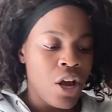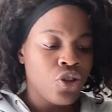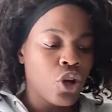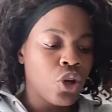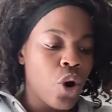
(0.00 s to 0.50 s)

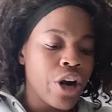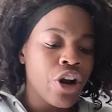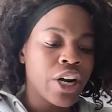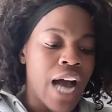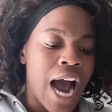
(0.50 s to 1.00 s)
The Lord
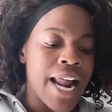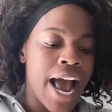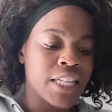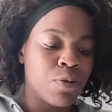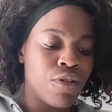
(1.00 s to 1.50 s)
your God
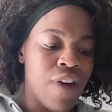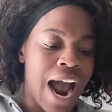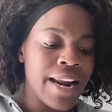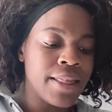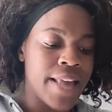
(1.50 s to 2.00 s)
has
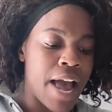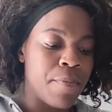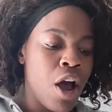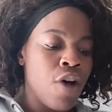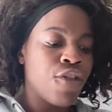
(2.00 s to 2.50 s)
provided them
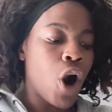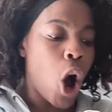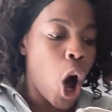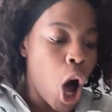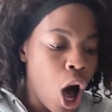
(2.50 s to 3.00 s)
for
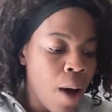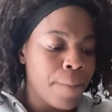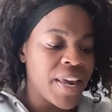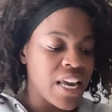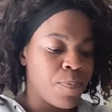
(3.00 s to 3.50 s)
all
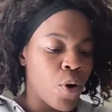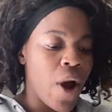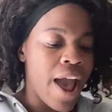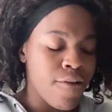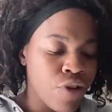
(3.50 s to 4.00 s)
people
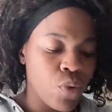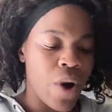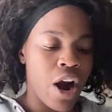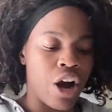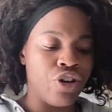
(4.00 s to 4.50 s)

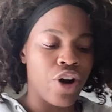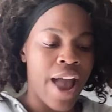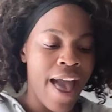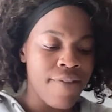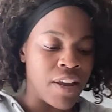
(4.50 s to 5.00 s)
everywhere under
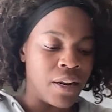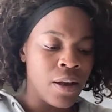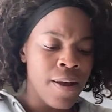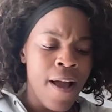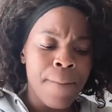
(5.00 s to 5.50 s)
heaven.
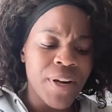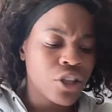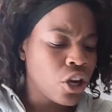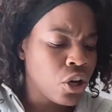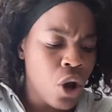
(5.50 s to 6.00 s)
But
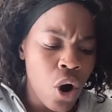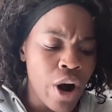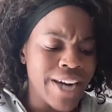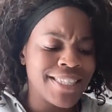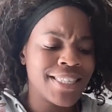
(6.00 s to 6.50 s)
the
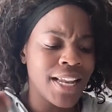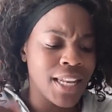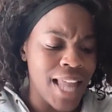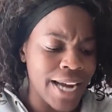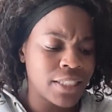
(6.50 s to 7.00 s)
Lord
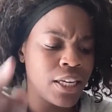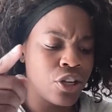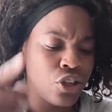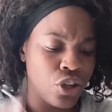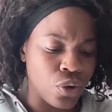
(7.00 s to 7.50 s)

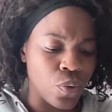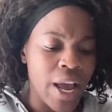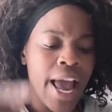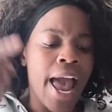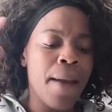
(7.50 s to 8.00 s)
selected you
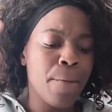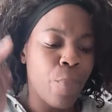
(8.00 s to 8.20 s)
and